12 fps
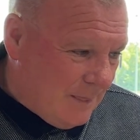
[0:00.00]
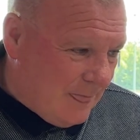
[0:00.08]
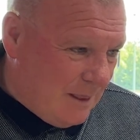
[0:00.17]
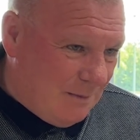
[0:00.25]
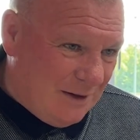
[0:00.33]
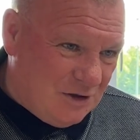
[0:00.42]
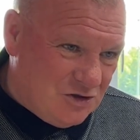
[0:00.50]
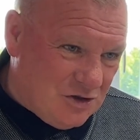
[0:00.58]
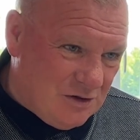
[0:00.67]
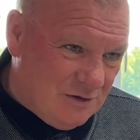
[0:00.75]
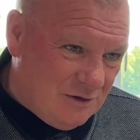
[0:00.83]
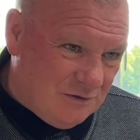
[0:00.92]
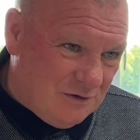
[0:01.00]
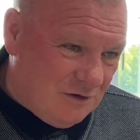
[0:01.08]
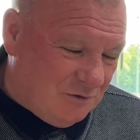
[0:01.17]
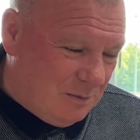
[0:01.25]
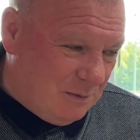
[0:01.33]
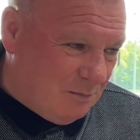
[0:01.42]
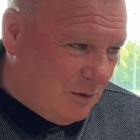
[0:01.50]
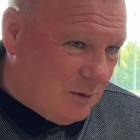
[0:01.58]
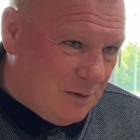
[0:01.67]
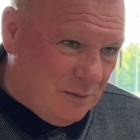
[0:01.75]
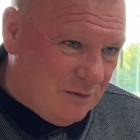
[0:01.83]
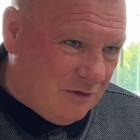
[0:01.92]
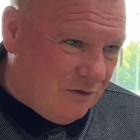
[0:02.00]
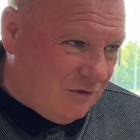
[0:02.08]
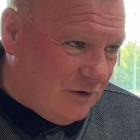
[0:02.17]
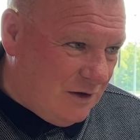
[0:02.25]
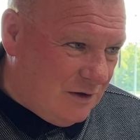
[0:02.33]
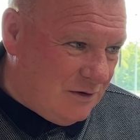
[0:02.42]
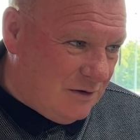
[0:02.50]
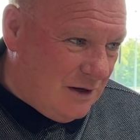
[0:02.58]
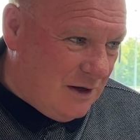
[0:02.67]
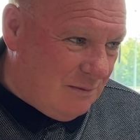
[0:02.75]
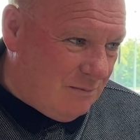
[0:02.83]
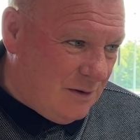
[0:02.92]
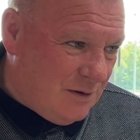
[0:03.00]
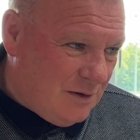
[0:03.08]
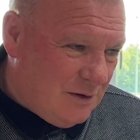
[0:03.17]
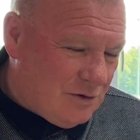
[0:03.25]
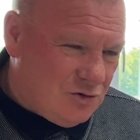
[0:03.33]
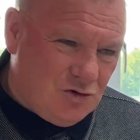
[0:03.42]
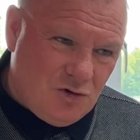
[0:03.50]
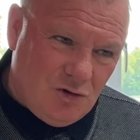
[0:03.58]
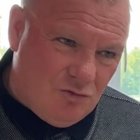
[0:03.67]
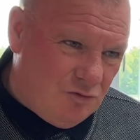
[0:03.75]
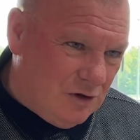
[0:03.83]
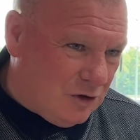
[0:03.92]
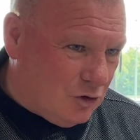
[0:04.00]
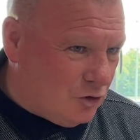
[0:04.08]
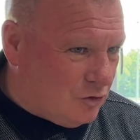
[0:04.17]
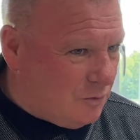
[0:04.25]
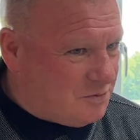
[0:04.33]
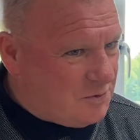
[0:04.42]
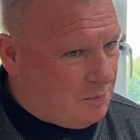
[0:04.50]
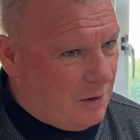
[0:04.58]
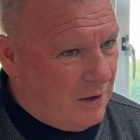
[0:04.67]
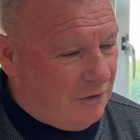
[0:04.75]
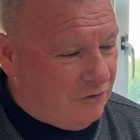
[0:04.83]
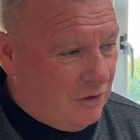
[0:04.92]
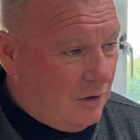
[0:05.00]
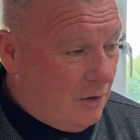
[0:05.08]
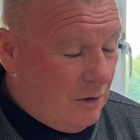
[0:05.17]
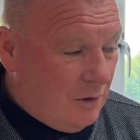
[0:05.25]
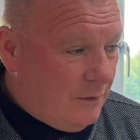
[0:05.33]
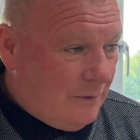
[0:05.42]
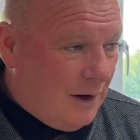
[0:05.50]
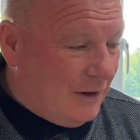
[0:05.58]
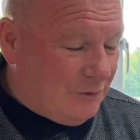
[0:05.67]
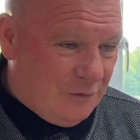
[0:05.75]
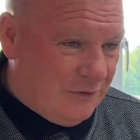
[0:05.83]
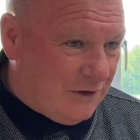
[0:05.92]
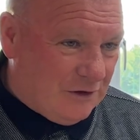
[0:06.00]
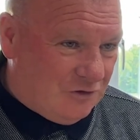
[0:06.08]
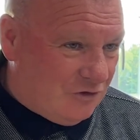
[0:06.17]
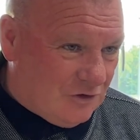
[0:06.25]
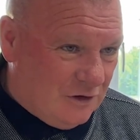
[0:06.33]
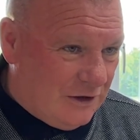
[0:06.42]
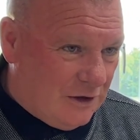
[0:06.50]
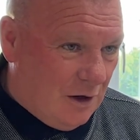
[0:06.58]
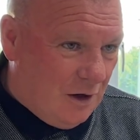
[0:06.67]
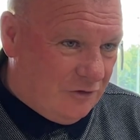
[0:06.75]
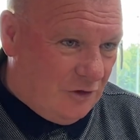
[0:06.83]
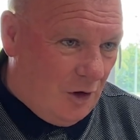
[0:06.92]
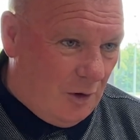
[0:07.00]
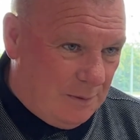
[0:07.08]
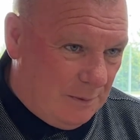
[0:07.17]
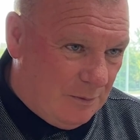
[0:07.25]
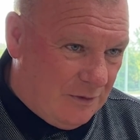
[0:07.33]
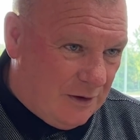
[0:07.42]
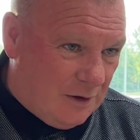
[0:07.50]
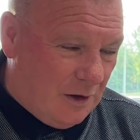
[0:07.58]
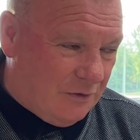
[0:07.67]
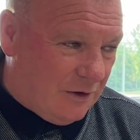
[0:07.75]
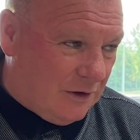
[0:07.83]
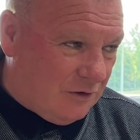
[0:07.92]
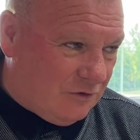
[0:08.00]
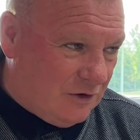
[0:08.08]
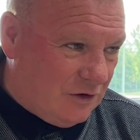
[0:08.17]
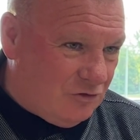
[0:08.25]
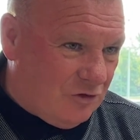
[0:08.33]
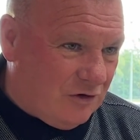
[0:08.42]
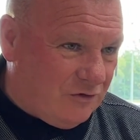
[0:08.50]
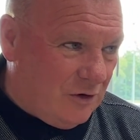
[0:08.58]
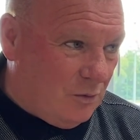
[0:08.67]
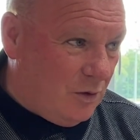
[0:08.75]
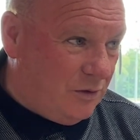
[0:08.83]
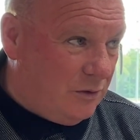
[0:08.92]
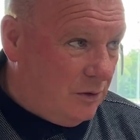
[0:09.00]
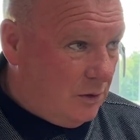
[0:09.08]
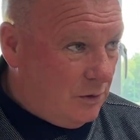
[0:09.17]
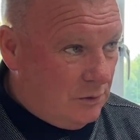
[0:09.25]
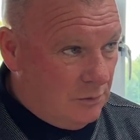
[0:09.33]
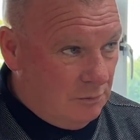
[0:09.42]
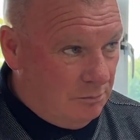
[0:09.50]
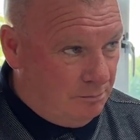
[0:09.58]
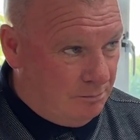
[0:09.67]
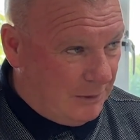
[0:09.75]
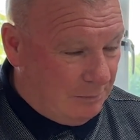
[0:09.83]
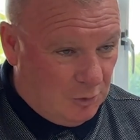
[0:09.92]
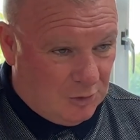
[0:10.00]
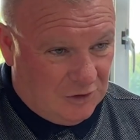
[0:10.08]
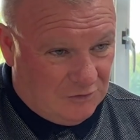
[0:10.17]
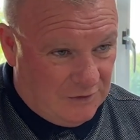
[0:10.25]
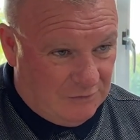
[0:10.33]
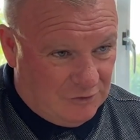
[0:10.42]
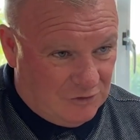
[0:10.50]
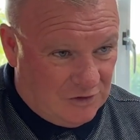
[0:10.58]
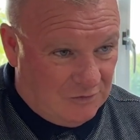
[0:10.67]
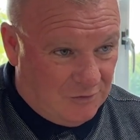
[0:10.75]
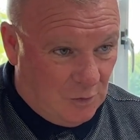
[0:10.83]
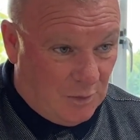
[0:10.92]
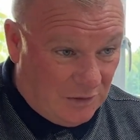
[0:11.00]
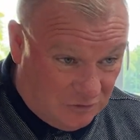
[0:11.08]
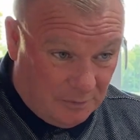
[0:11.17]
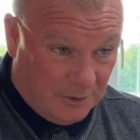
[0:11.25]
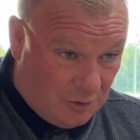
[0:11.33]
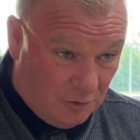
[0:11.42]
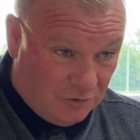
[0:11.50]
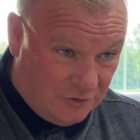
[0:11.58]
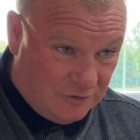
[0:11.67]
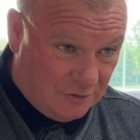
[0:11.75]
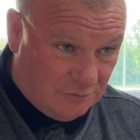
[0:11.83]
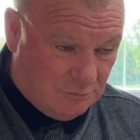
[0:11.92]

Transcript: The manager has been brilliant with us and um, two really good groups of players. I don't think it's as clean cut as a lot of people think. I think it's an interesting one. Big Bookie's favourite Sheffield Wednesday because of the